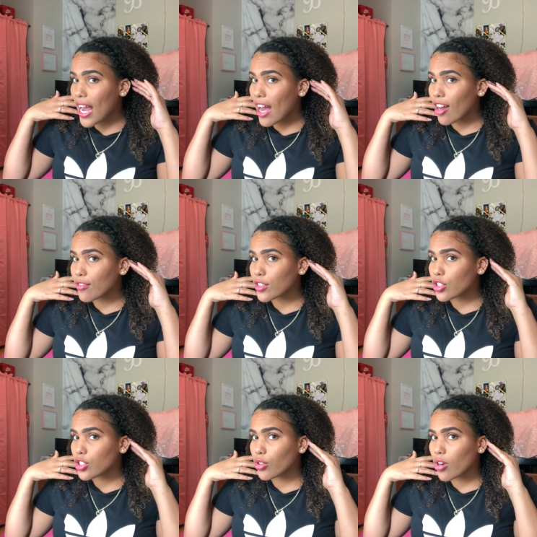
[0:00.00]
I have
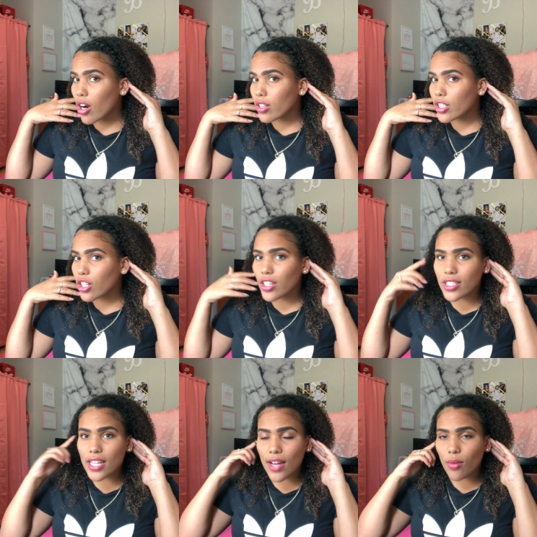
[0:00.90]
two cartilage on
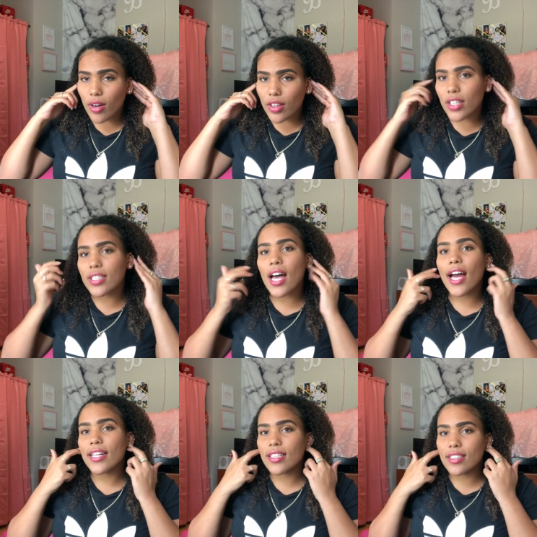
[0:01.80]
this side, one on this
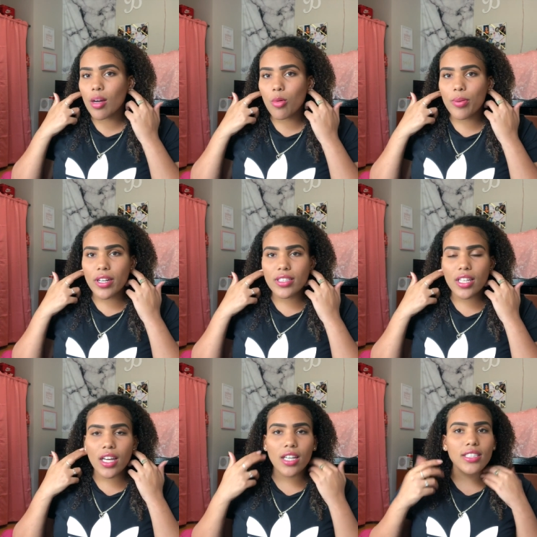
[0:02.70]
side, double
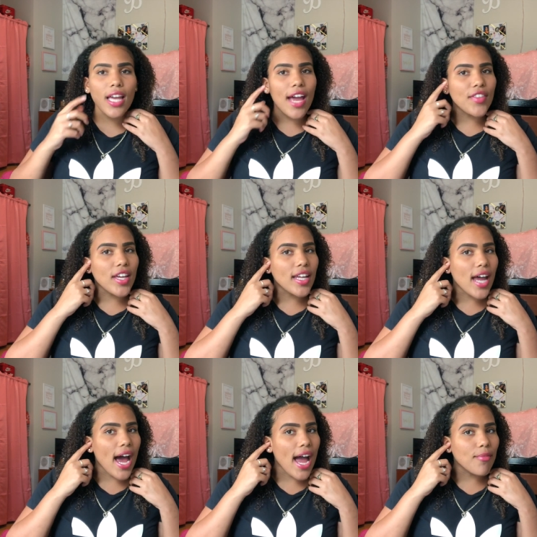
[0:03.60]
piercings, and then
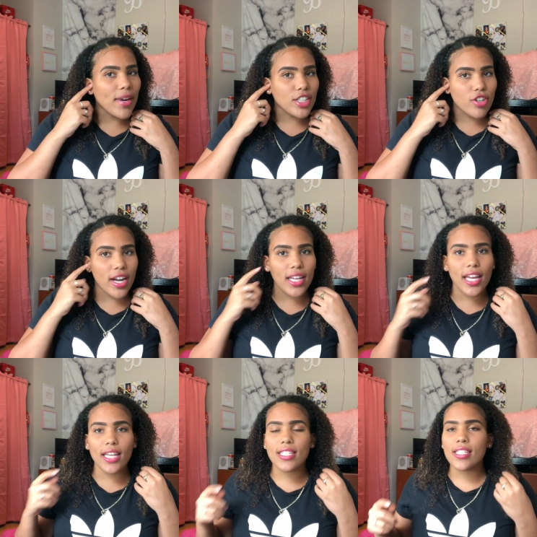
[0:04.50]
I have my
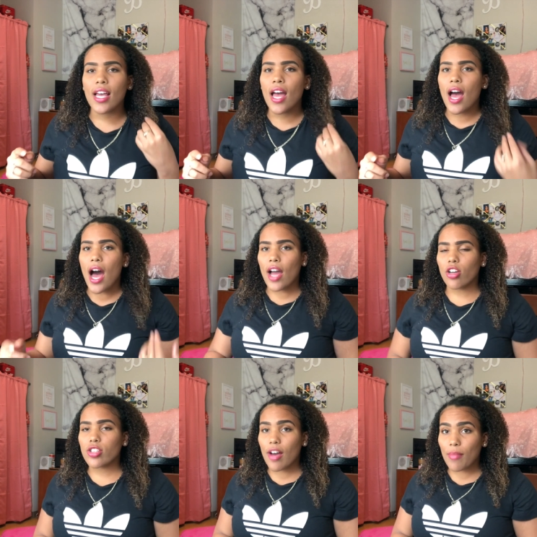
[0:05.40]
tragus. I
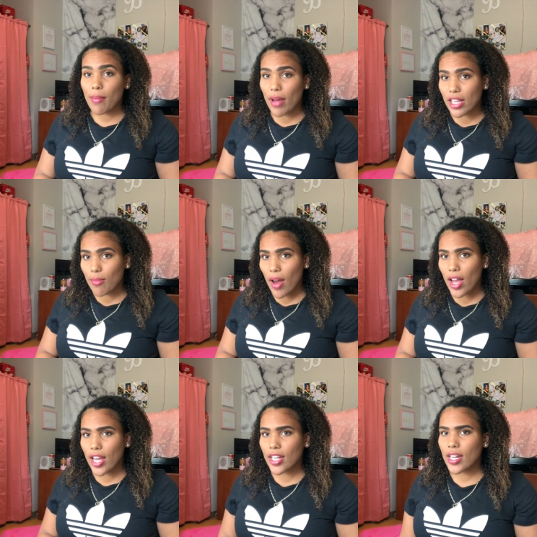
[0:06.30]
also have my belly
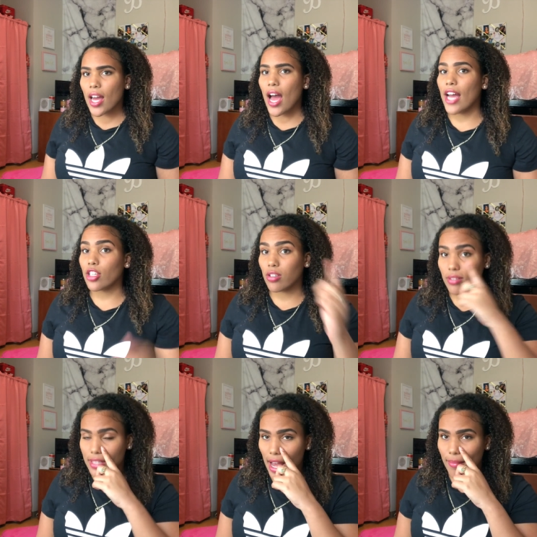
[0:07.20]
button. I
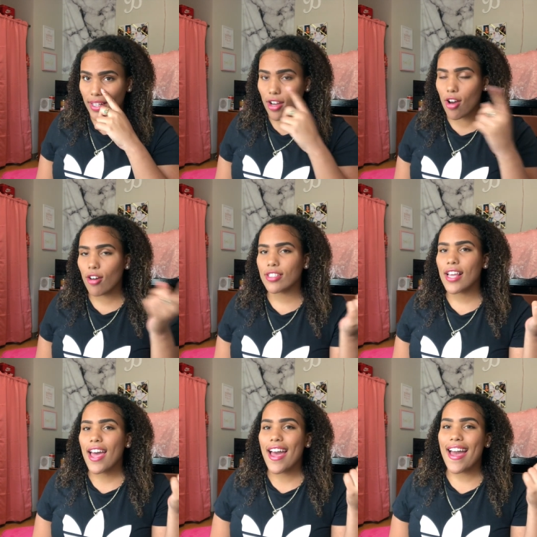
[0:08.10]
used to have my nose,
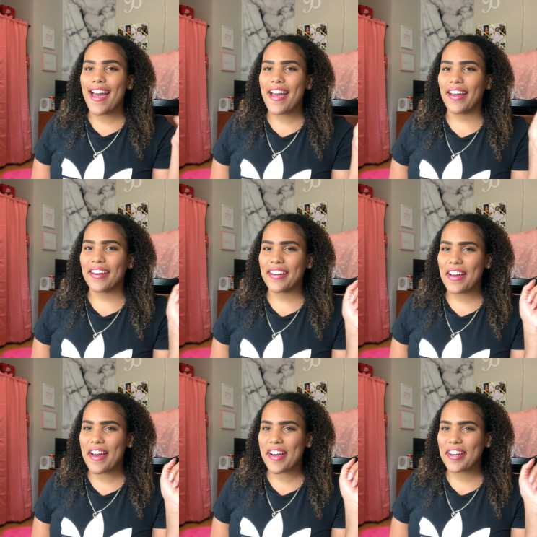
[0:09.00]

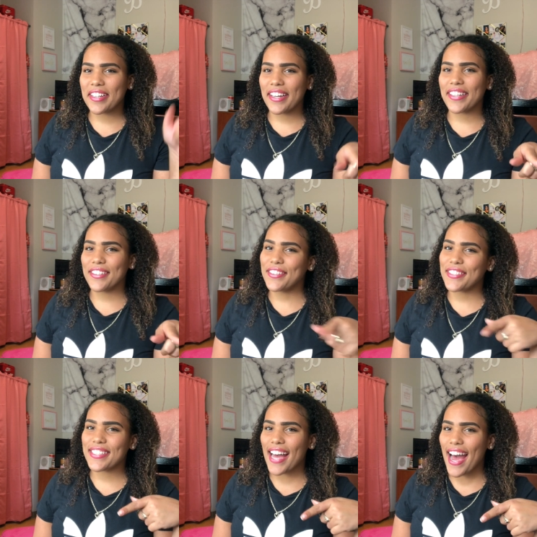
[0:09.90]
and I
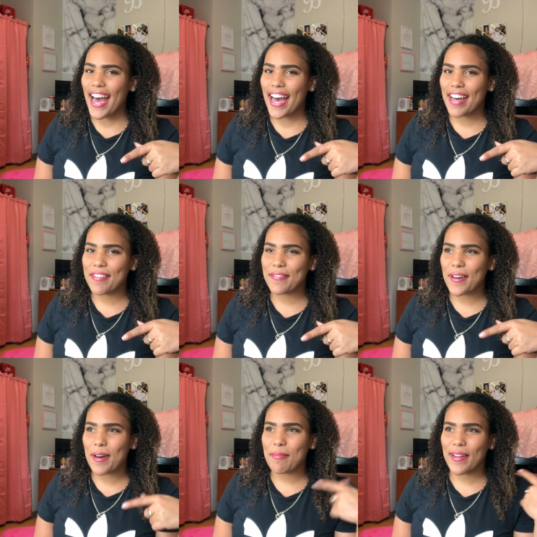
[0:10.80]
used to have
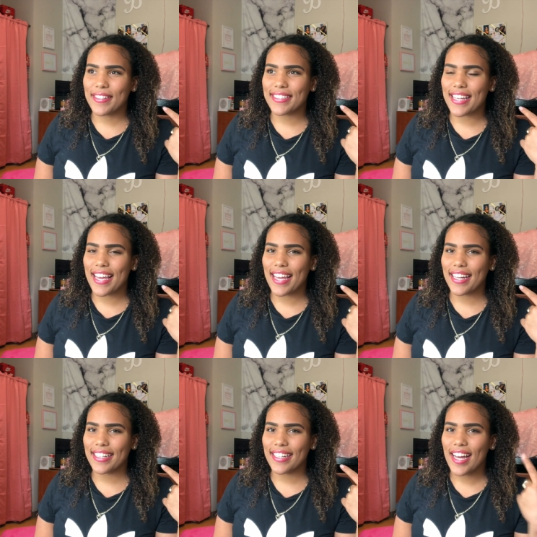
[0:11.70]
a
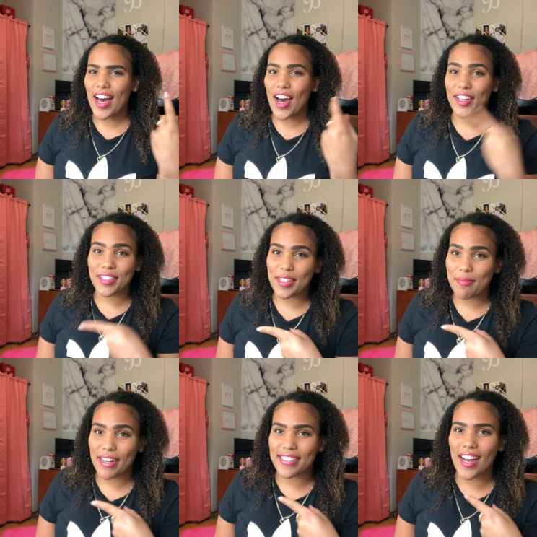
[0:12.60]
piercing
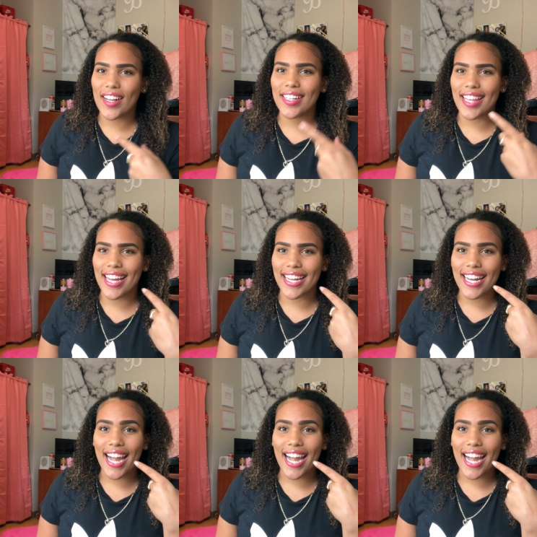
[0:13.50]
underneath my tongue, like